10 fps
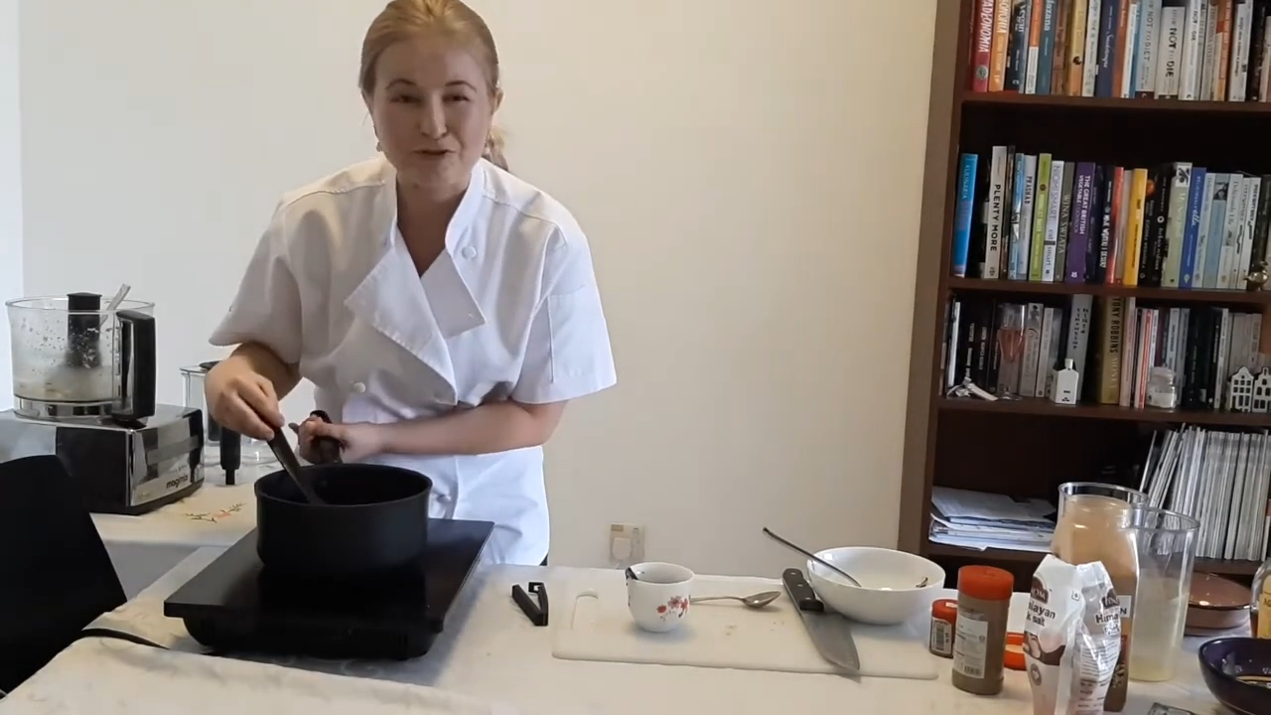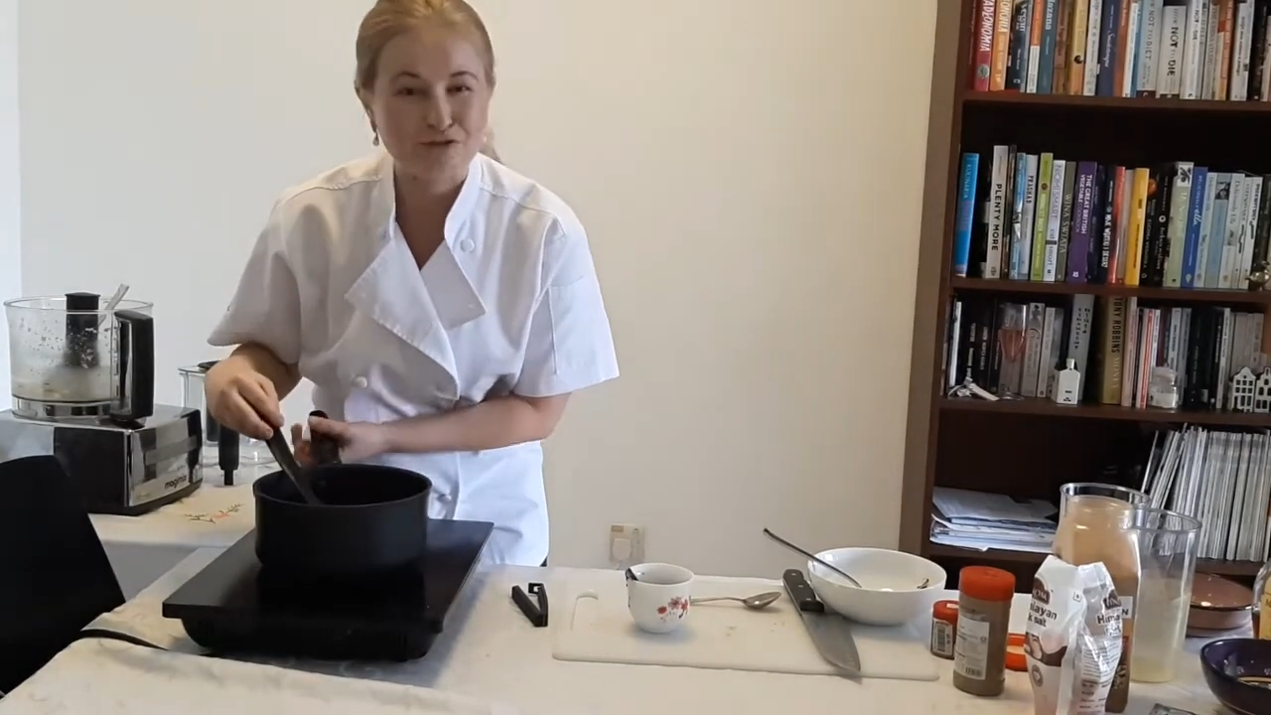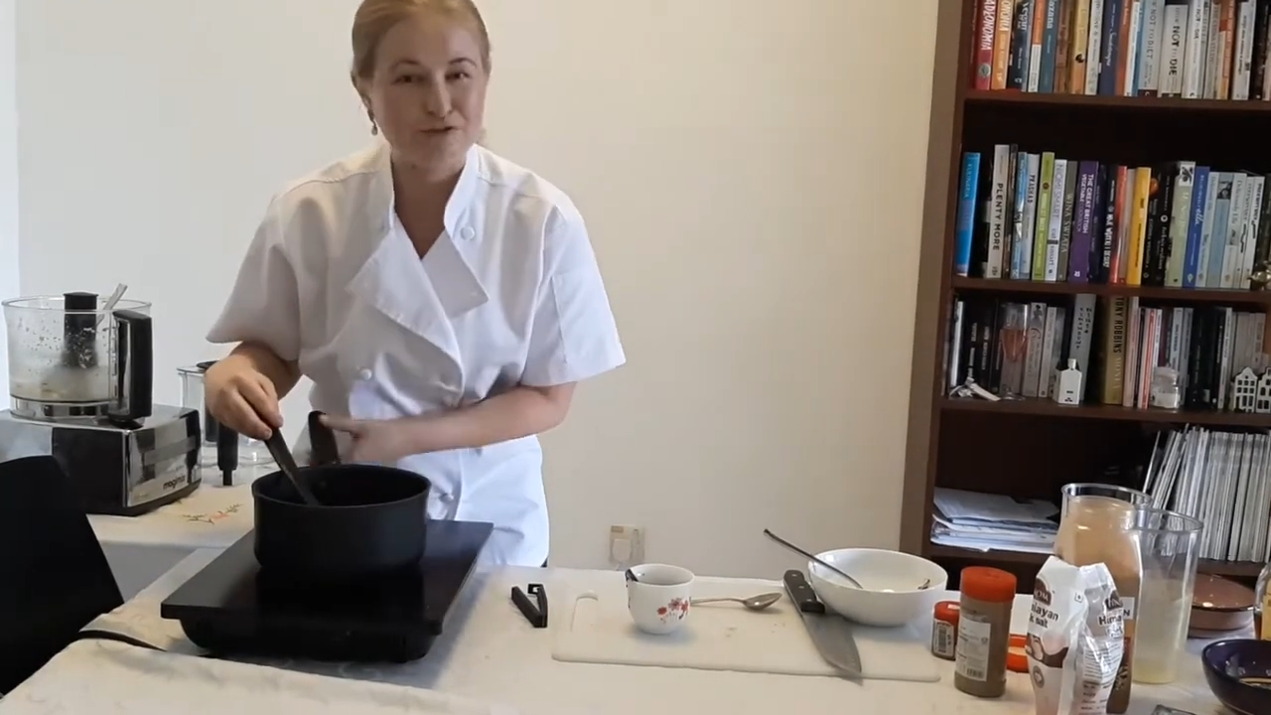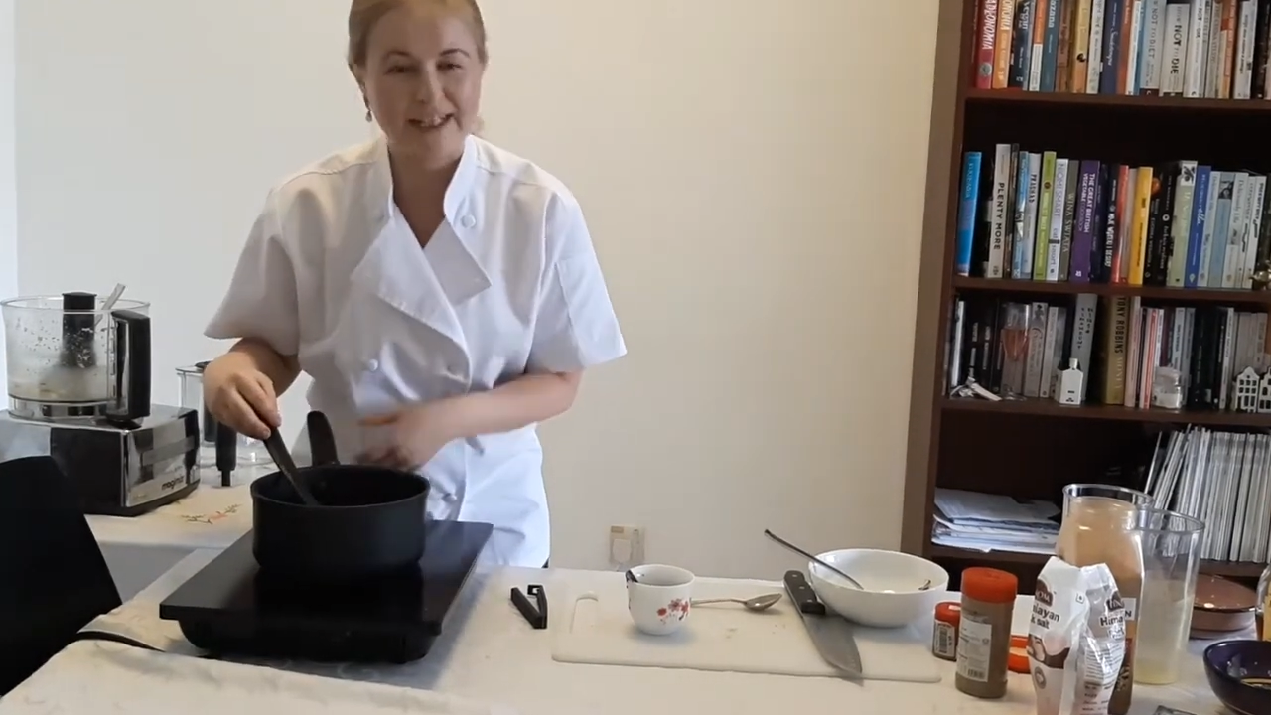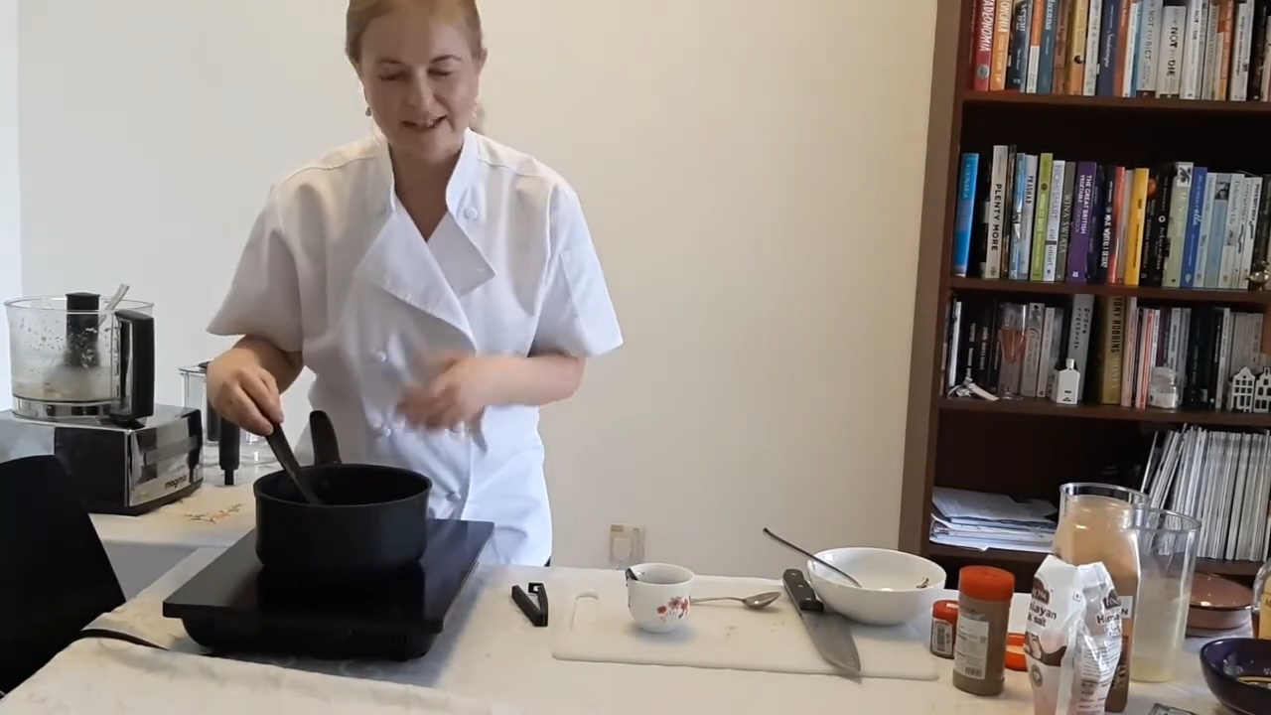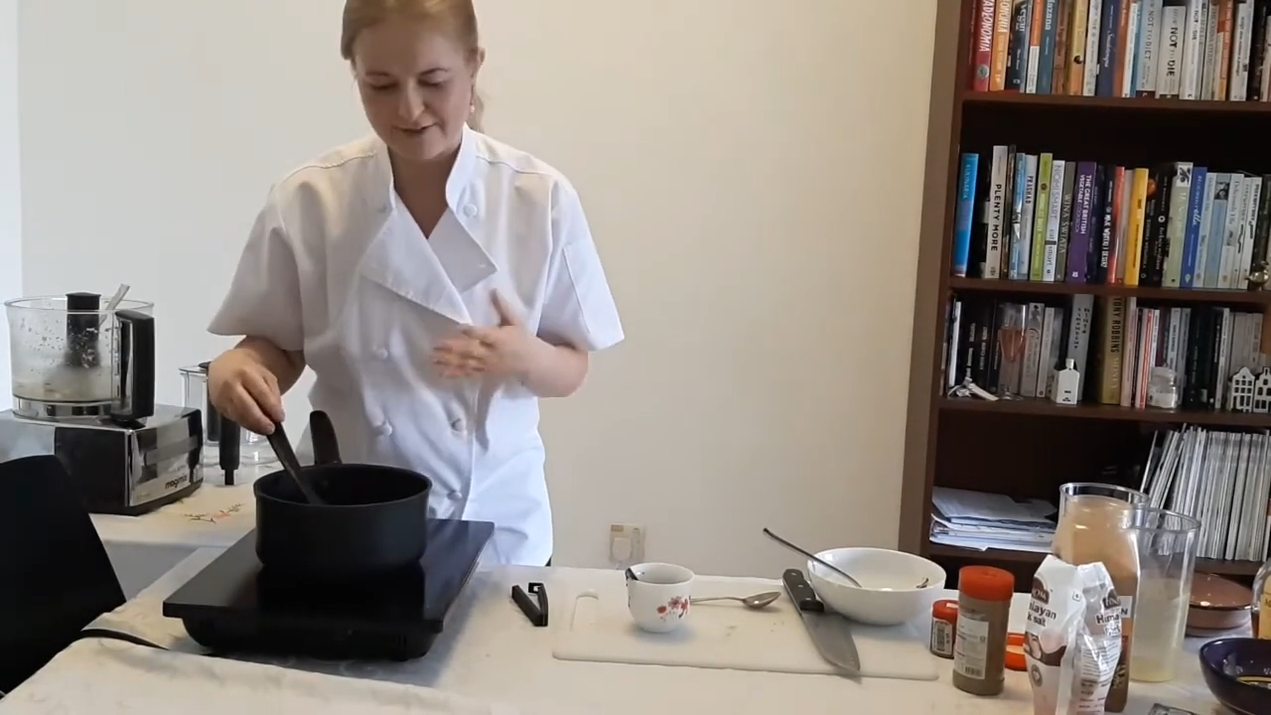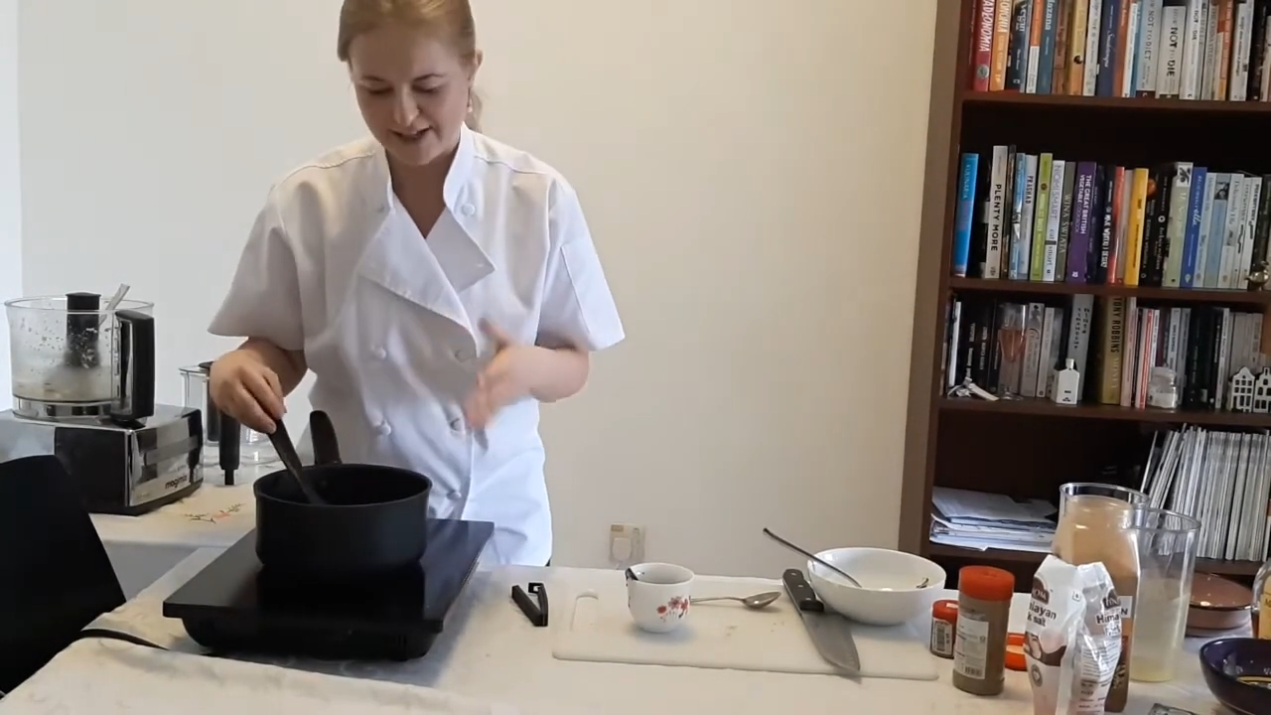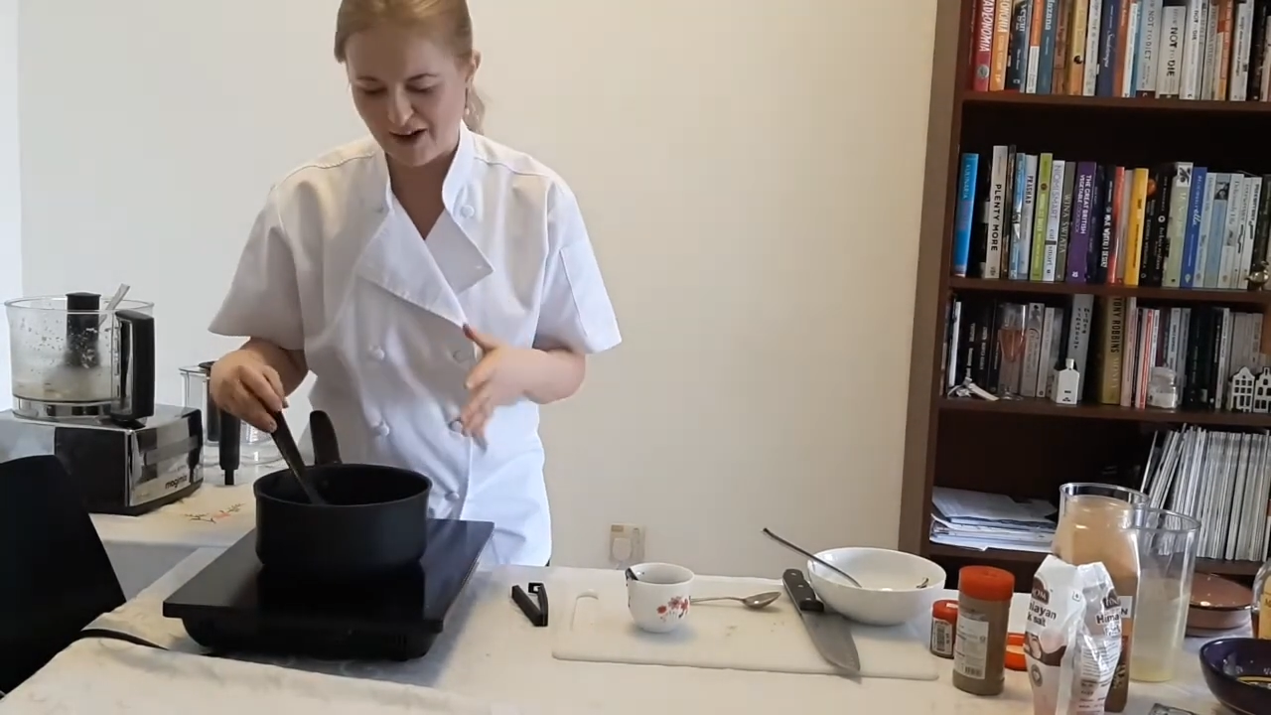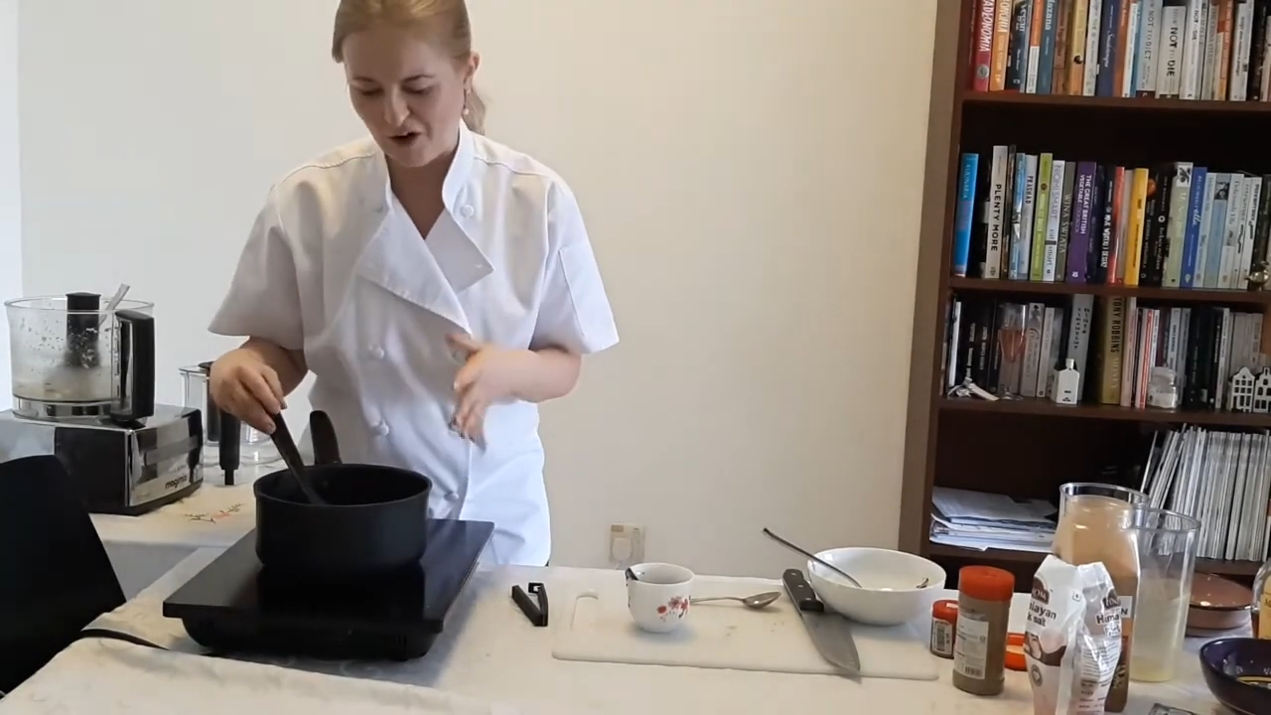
is really